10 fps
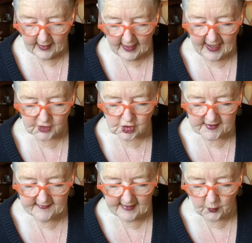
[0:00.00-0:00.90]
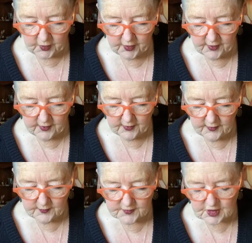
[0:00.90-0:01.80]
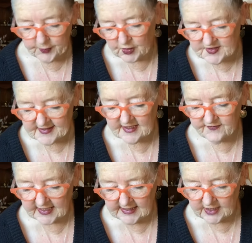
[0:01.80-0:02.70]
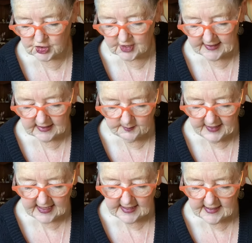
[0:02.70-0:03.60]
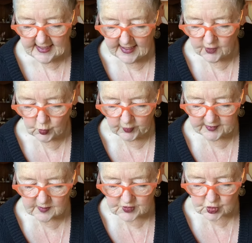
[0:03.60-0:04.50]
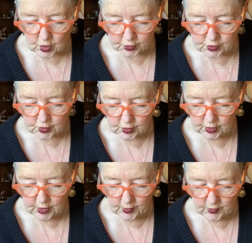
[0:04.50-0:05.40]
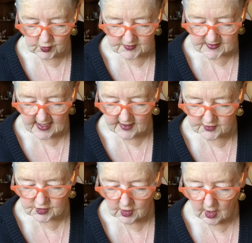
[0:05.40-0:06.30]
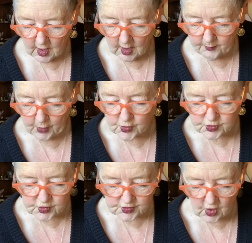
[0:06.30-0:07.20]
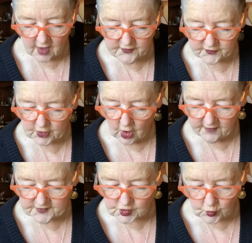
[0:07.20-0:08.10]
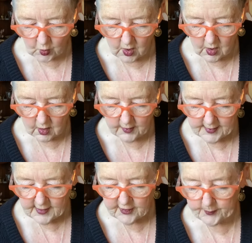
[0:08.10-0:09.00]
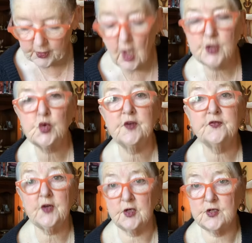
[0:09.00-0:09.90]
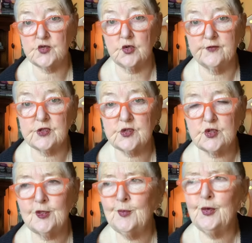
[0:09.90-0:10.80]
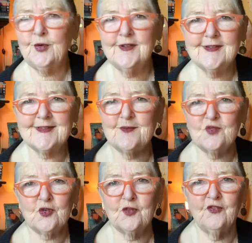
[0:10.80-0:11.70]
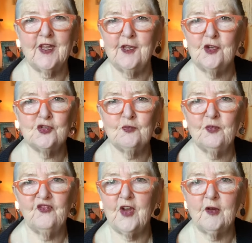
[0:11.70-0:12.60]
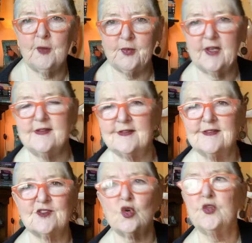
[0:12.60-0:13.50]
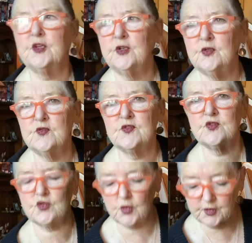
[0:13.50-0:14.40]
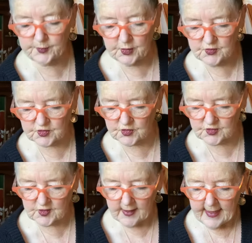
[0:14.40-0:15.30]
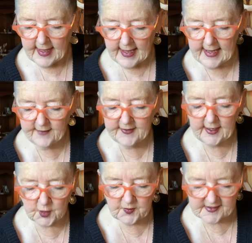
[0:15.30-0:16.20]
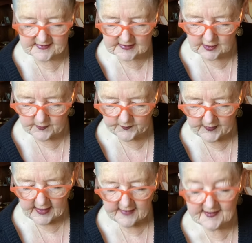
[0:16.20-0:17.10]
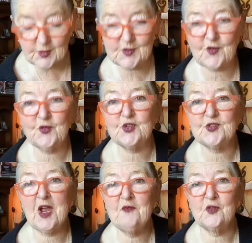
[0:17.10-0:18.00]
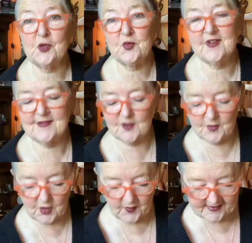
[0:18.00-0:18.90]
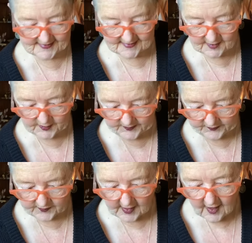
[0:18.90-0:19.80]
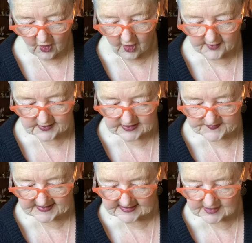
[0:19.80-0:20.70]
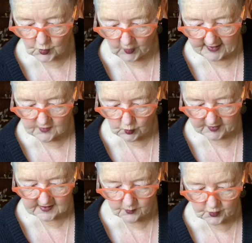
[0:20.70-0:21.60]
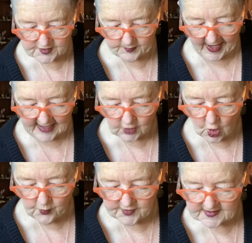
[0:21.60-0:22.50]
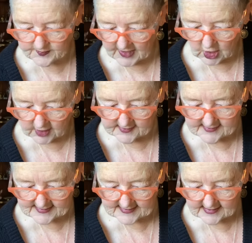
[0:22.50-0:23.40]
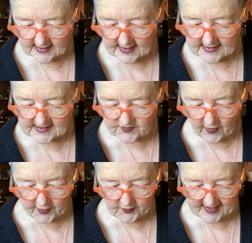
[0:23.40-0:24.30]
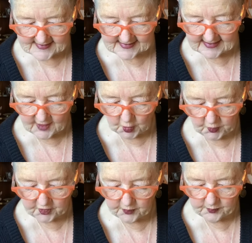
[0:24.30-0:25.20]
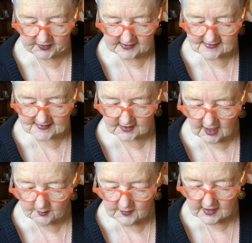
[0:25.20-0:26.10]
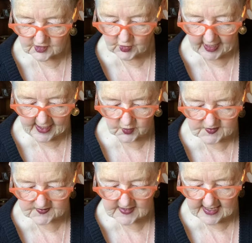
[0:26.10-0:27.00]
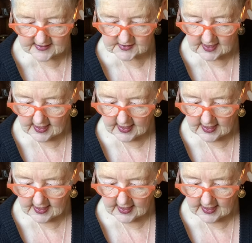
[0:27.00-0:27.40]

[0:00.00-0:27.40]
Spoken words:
Actually, they were supposedly vacationing in Maine, and William stole 2 canoes and posters off of an office wall that belonged to a ferry service. So they broke into some sort of vacation ferry place and stole the canoes and stole the posters, and they got arrested. This was the first time for Louise to be arrested. August of 61, William was back home with his parents. His father asked the Kenilworth police to come to the house and